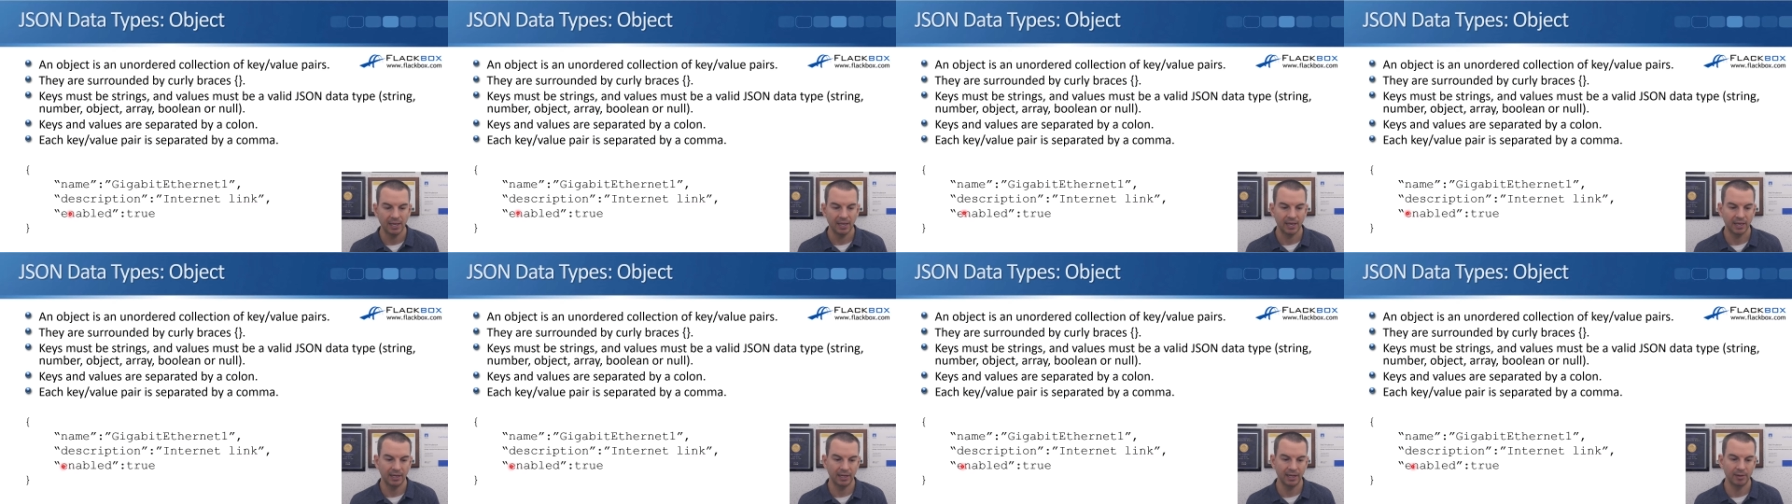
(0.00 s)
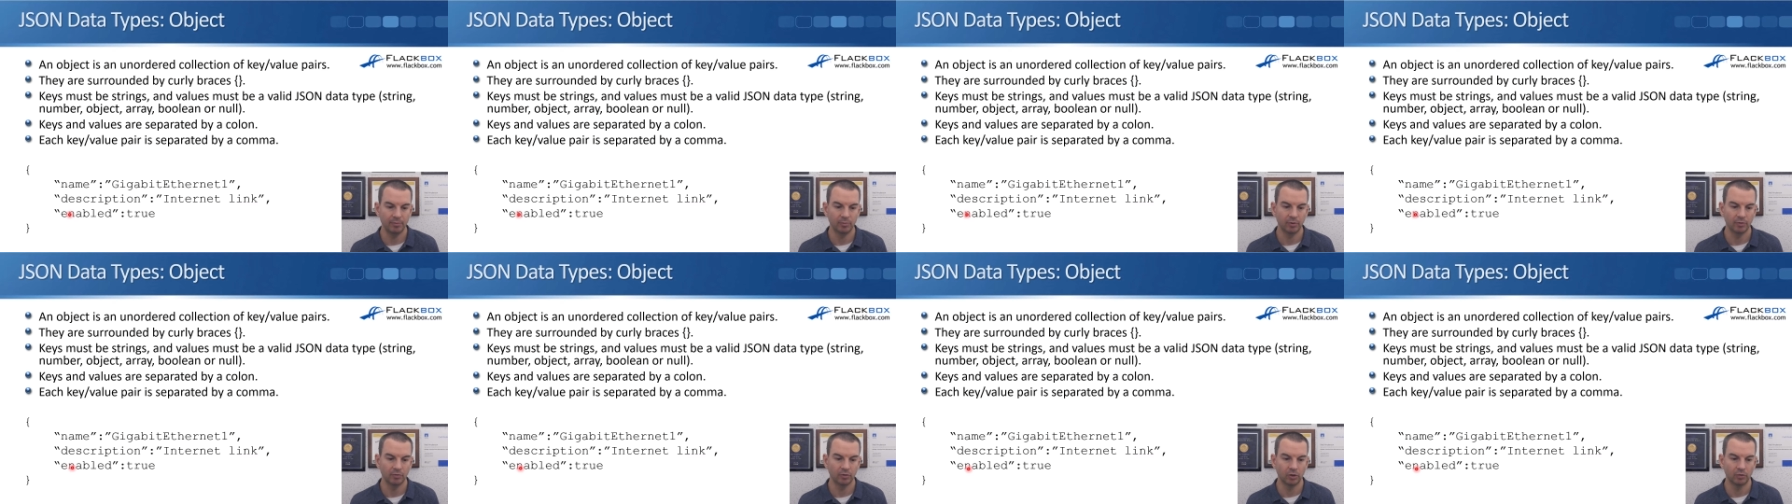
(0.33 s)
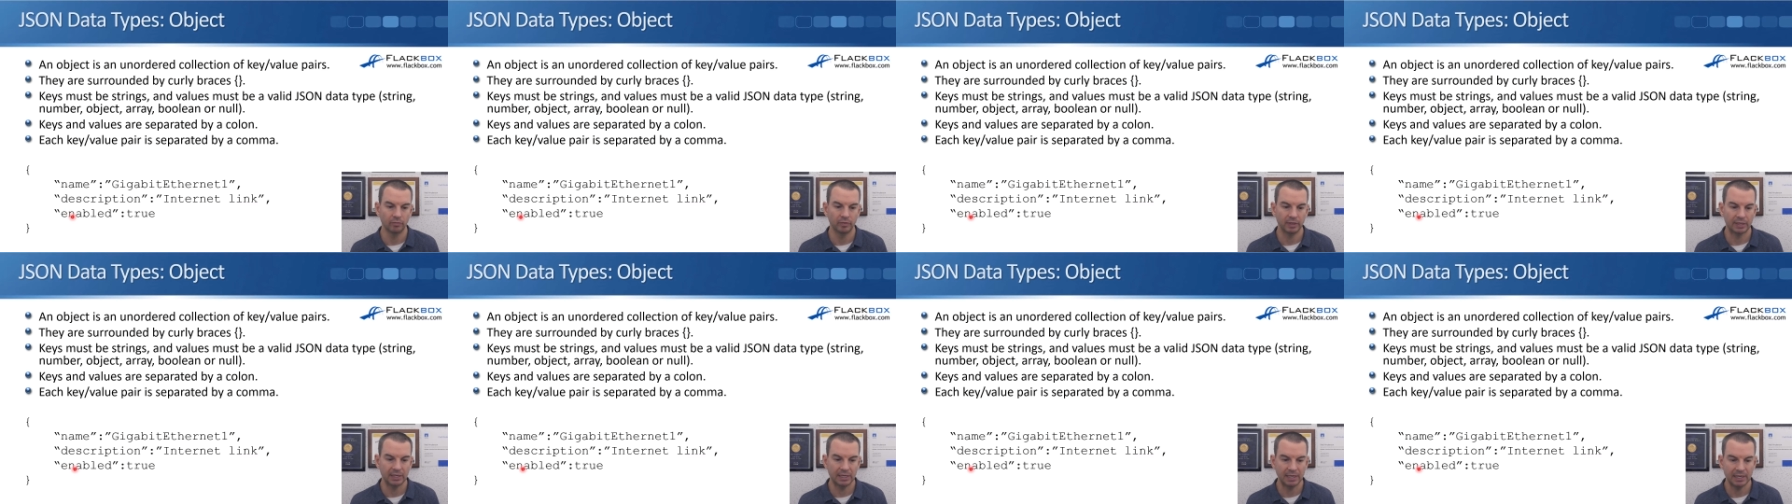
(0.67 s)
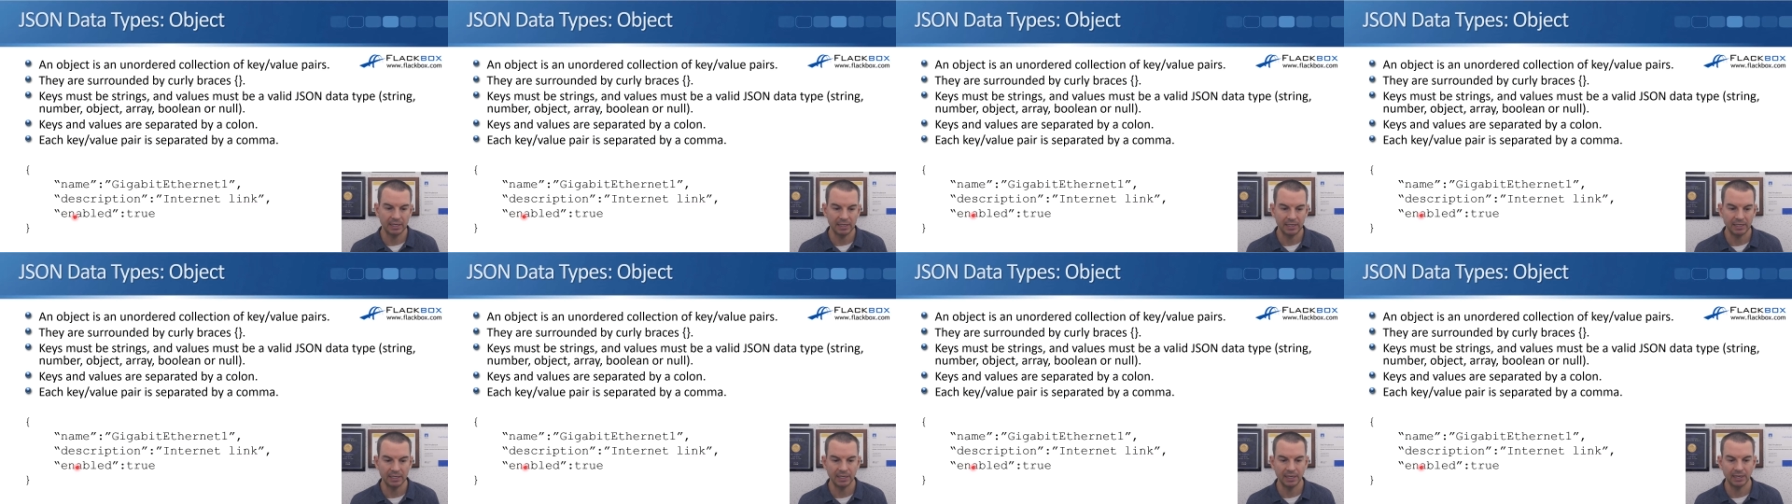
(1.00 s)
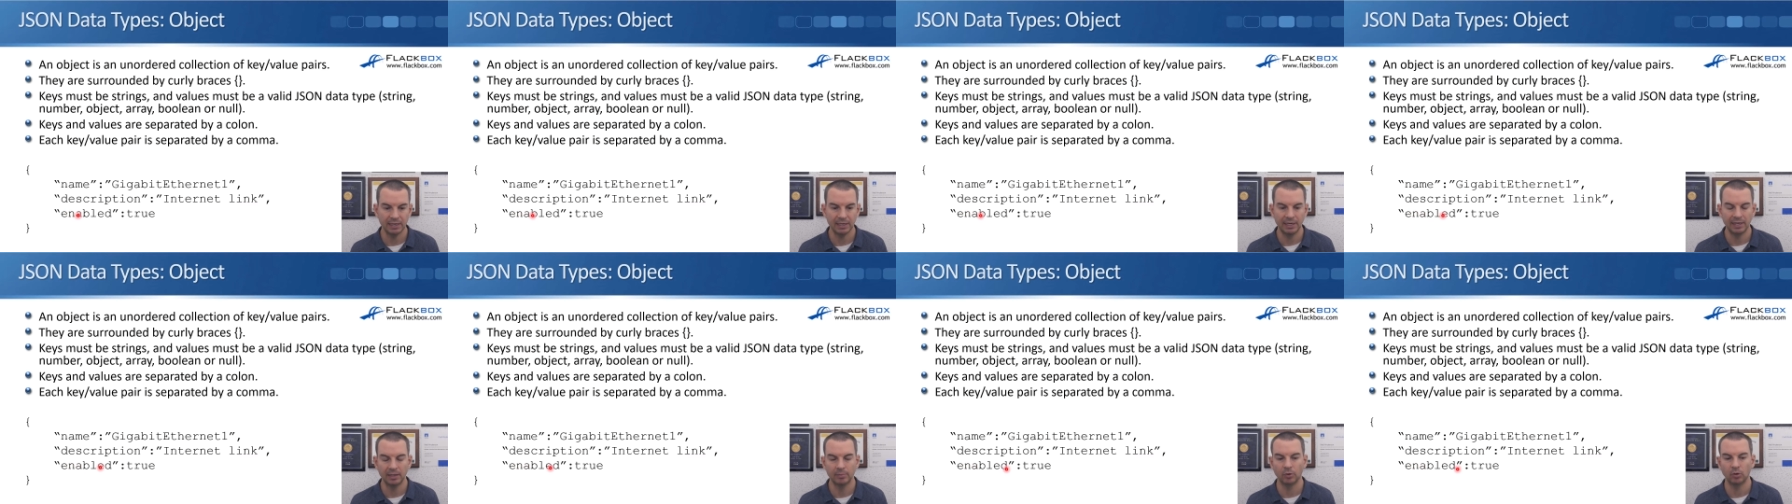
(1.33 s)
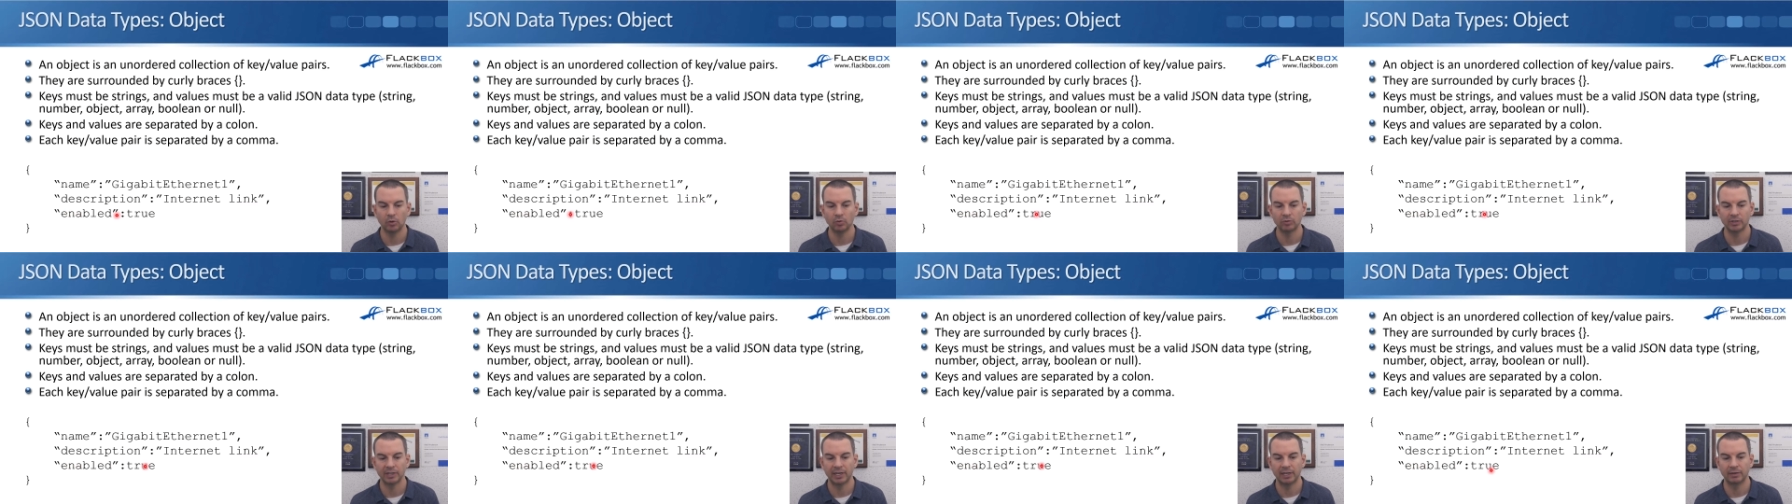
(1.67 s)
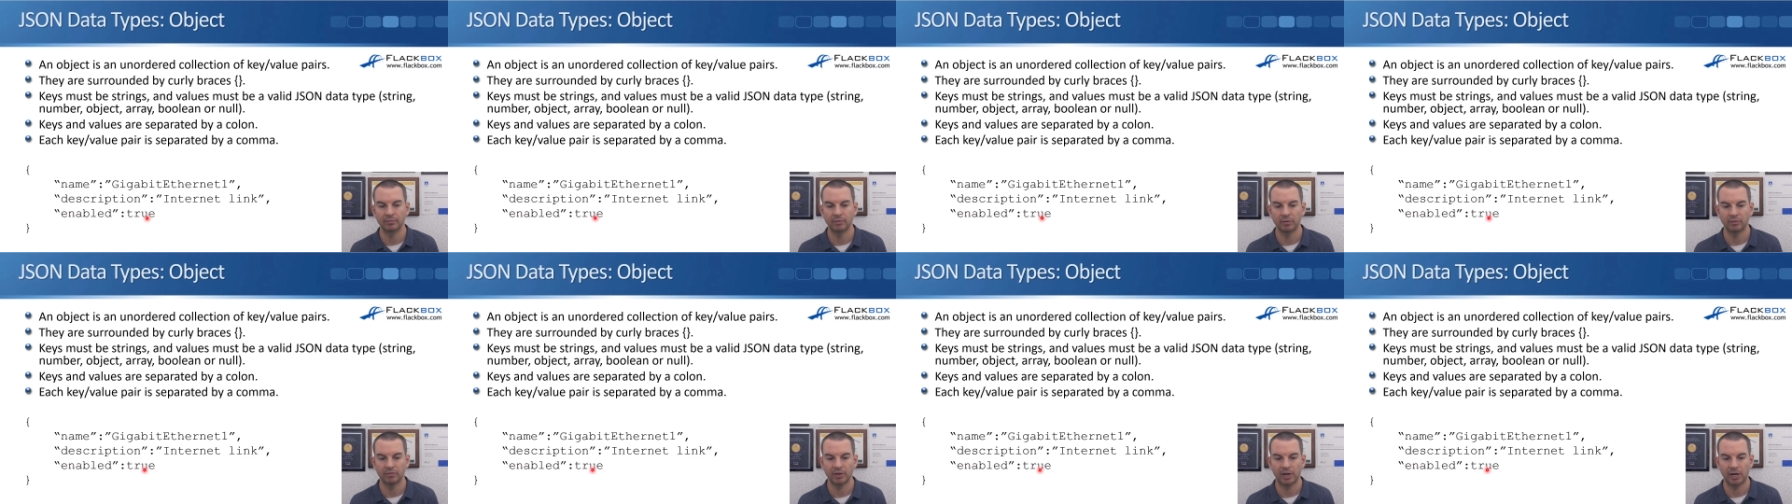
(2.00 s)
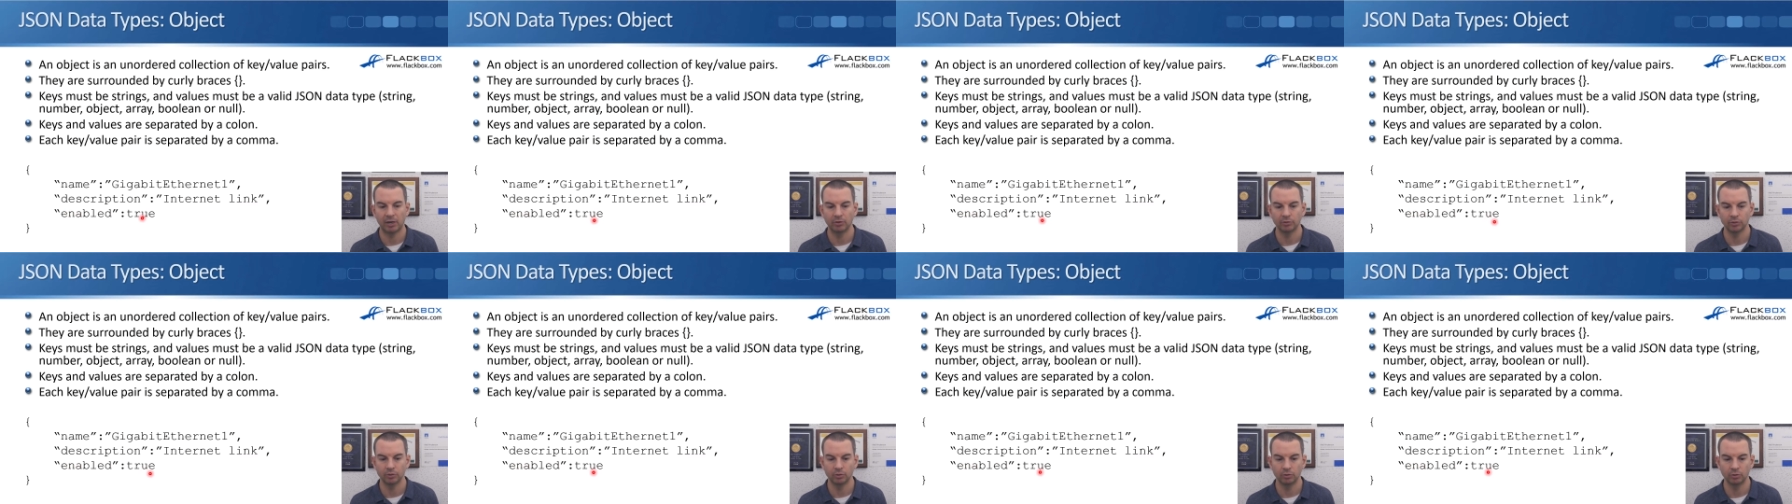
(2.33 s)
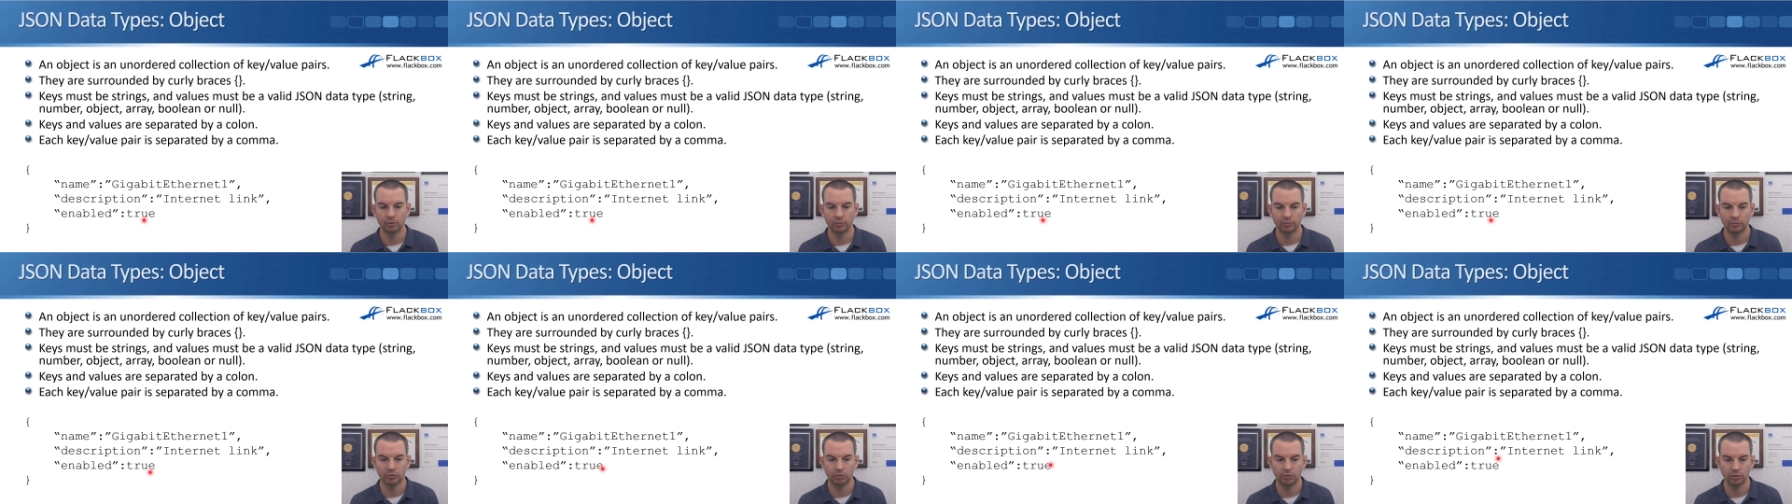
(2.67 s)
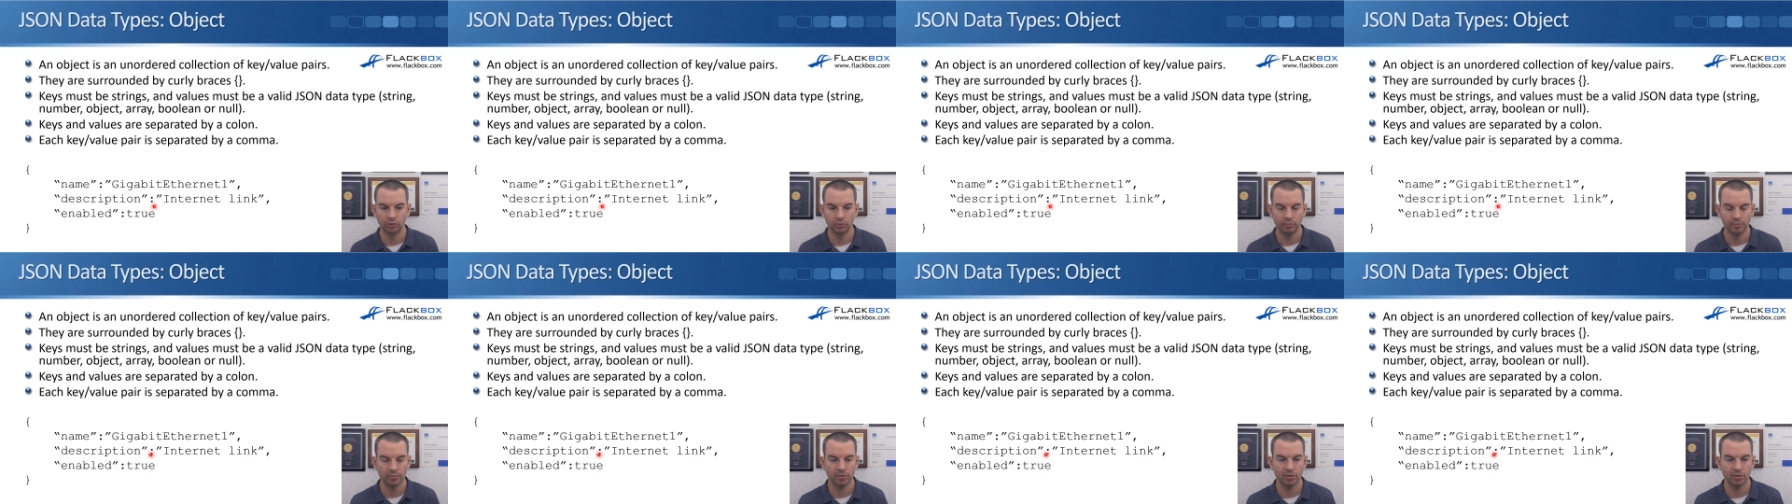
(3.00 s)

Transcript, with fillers: And then we've got the key enabled and the value of true.